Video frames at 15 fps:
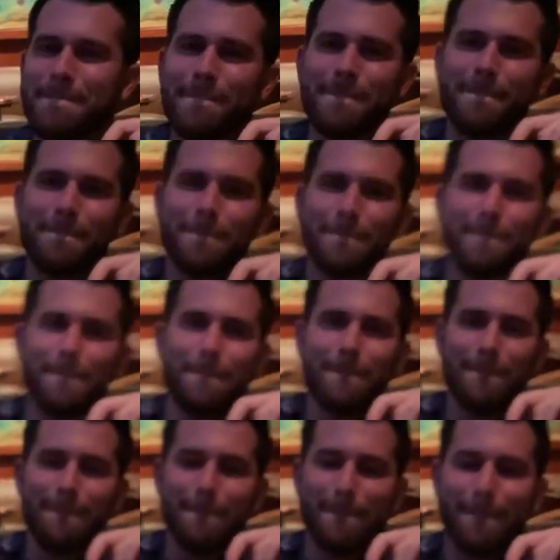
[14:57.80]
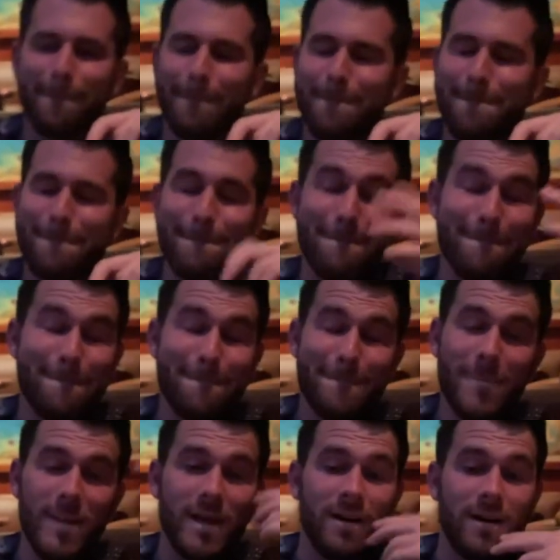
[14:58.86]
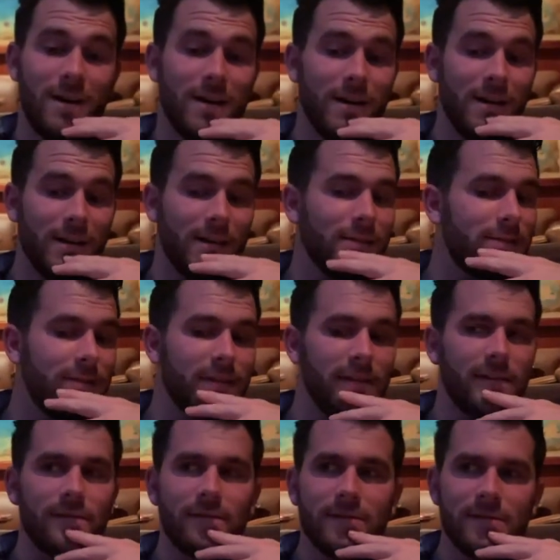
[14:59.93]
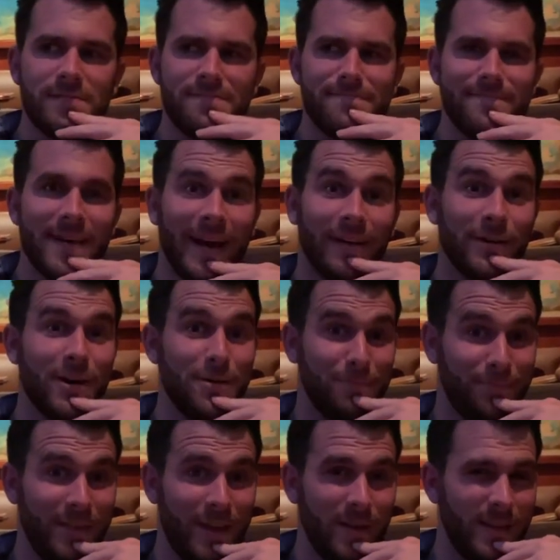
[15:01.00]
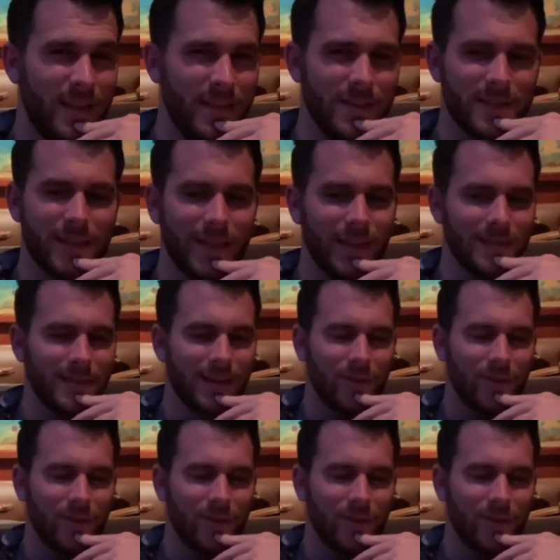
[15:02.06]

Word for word: what did you get us? I don't know. He just said it's like